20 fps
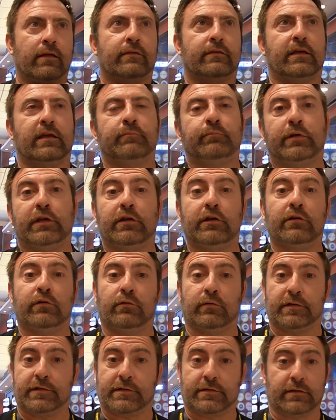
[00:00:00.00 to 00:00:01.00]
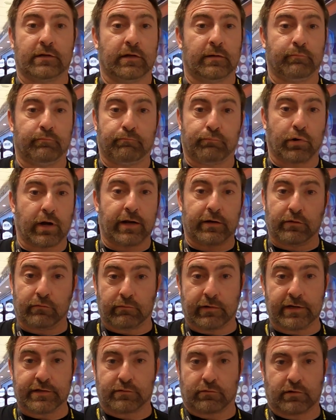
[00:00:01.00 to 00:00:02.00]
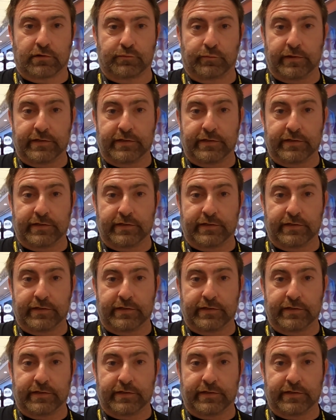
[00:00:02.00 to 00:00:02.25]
The NPU is a brand new resource.